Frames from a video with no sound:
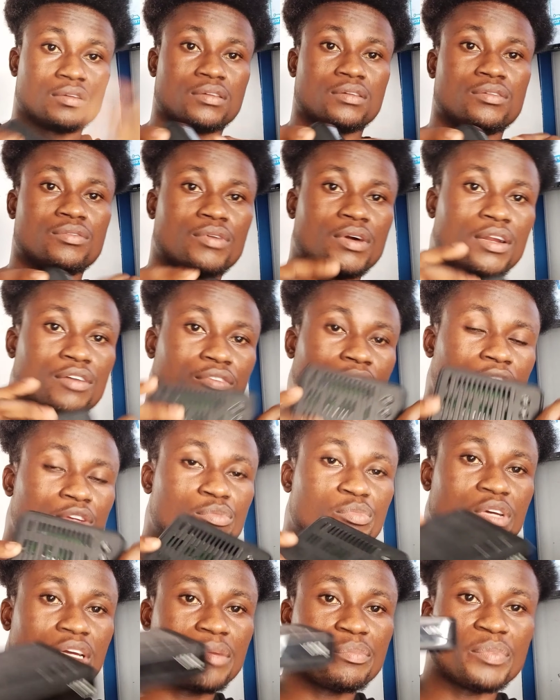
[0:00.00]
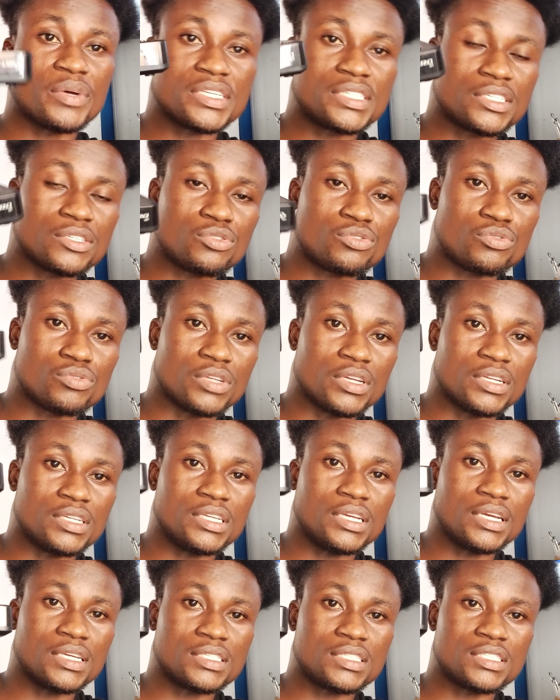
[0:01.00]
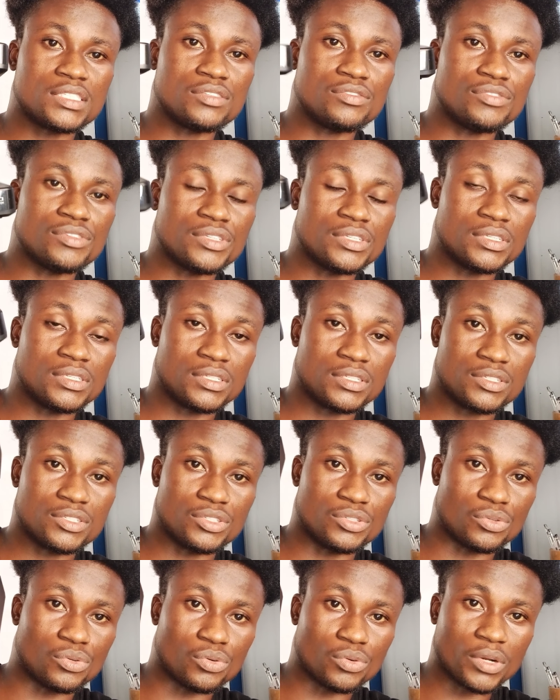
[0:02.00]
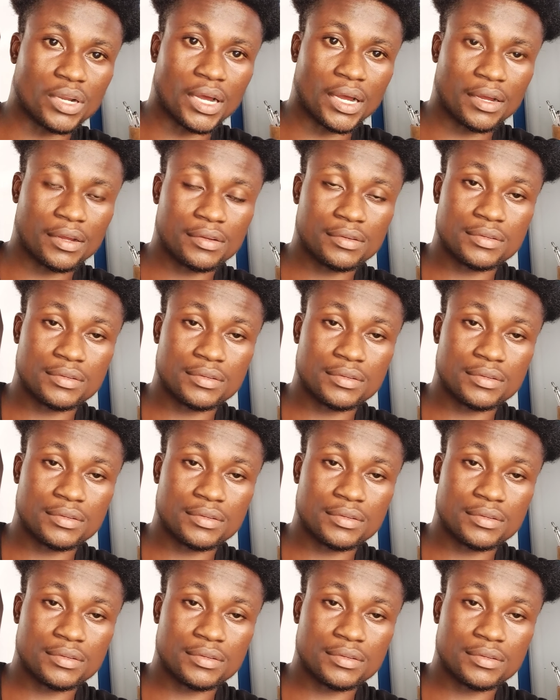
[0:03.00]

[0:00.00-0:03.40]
whenever you make purchase to the Dstv decoder,